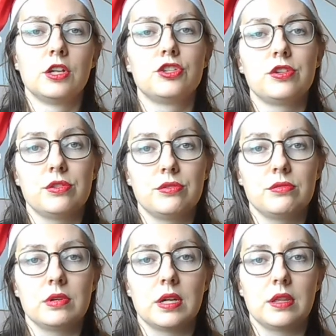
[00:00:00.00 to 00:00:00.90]

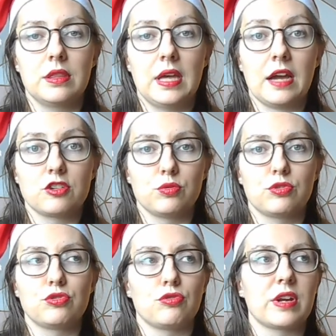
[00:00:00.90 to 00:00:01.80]
to the actual
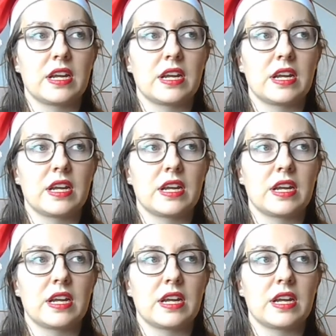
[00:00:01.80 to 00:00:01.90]
story,